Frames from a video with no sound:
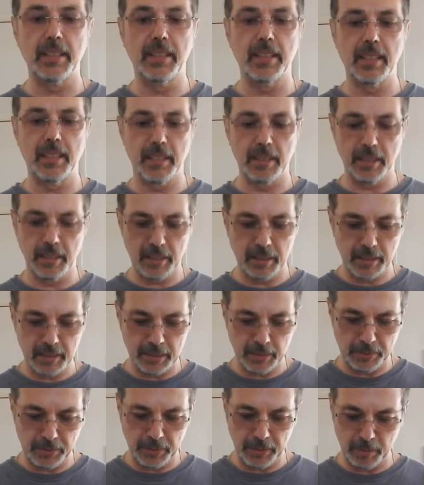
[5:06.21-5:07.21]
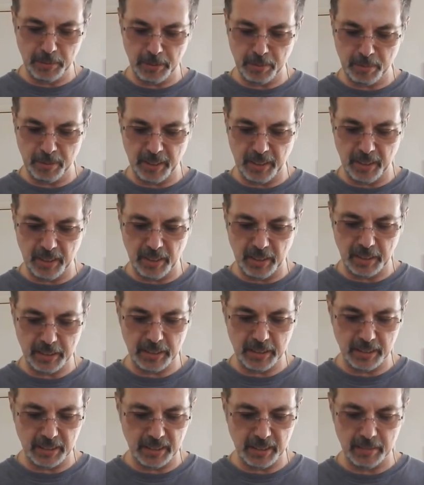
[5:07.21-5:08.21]
because the fumes are pretty
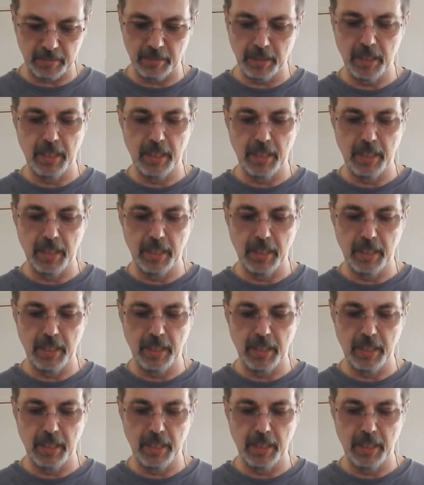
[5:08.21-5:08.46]
noxious, and